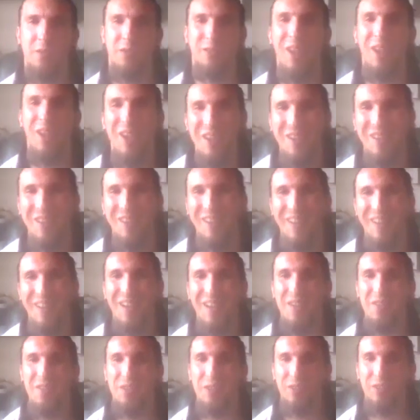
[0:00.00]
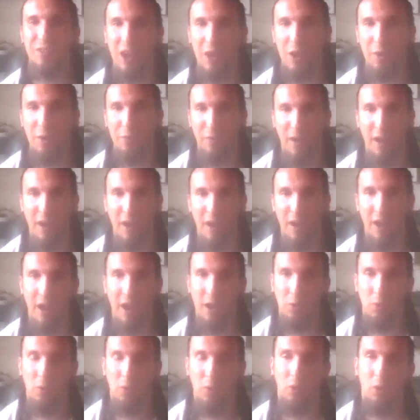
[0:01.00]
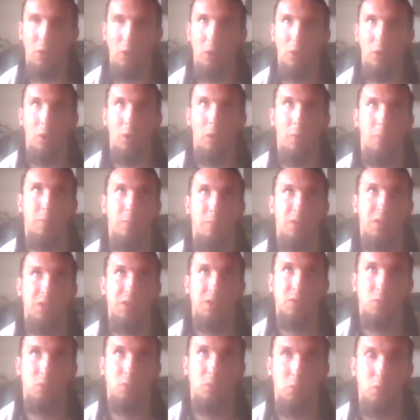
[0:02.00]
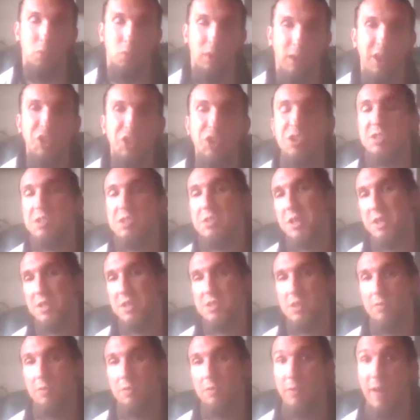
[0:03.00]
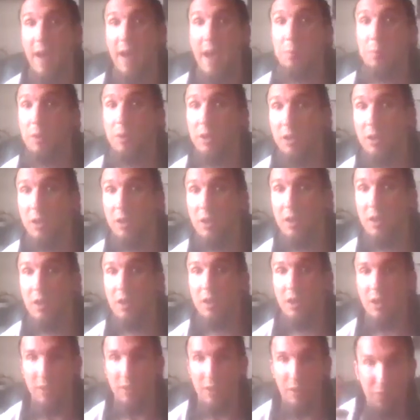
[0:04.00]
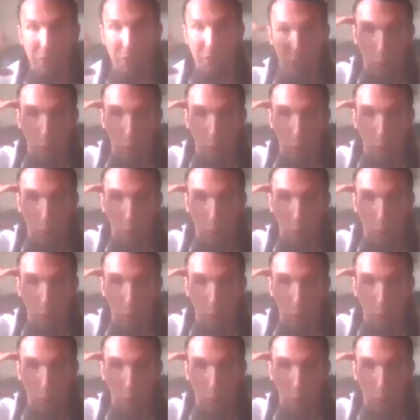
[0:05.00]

the, the terrifying uh, religiousness of the family and their